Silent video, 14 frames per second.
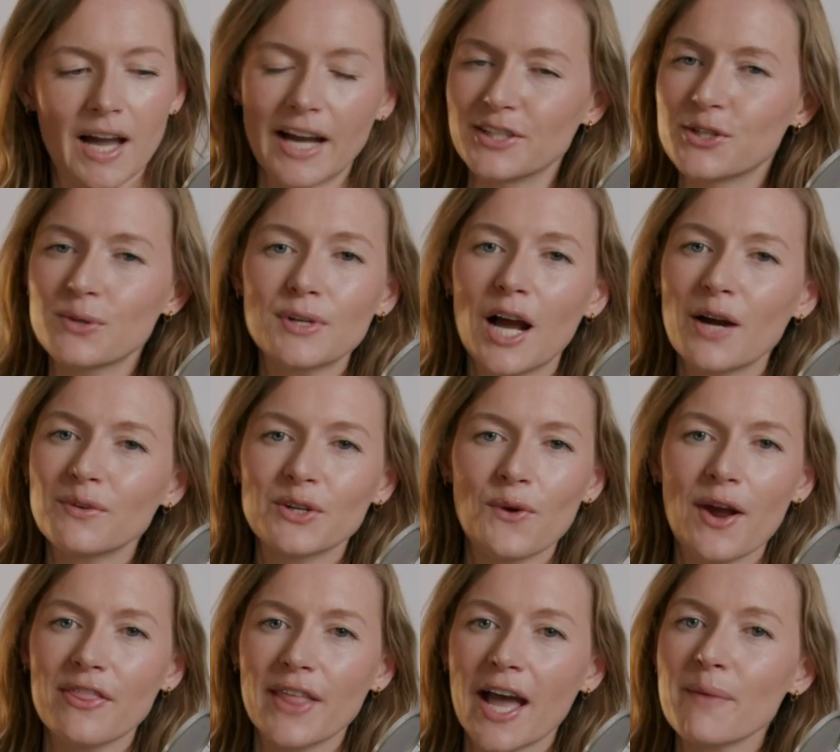I do not
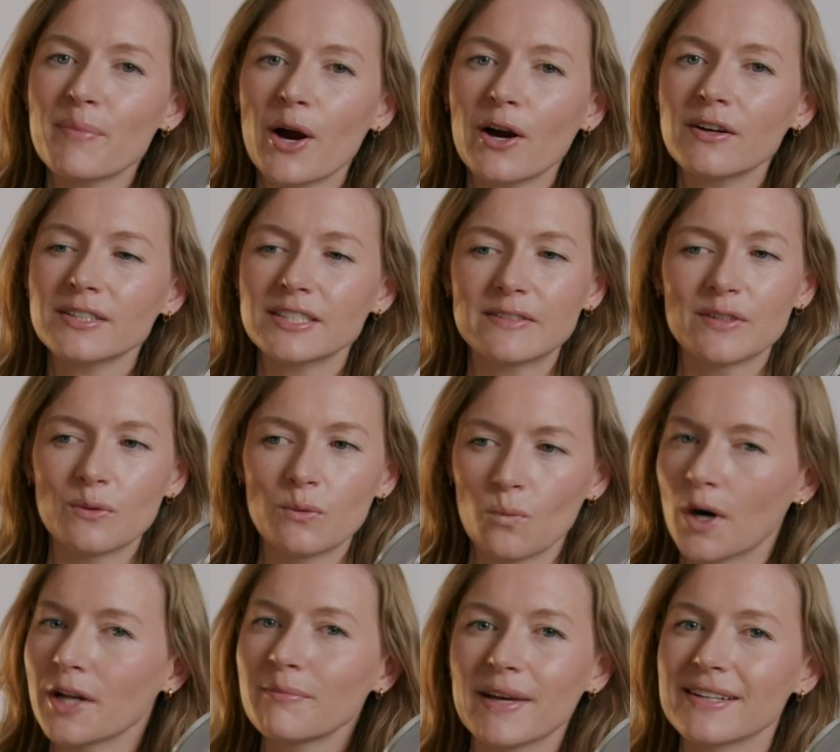regret that part even
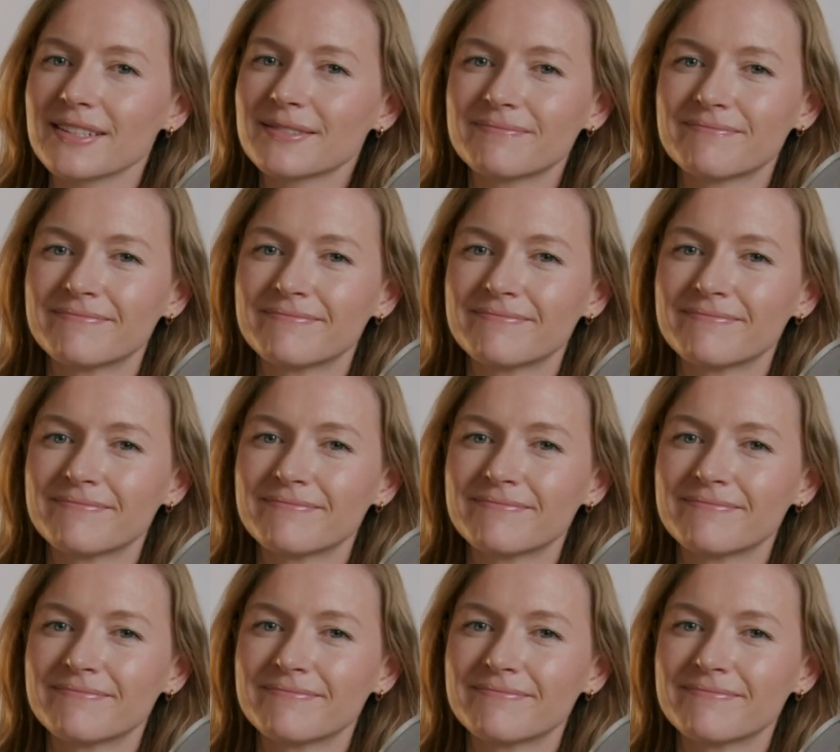one bit.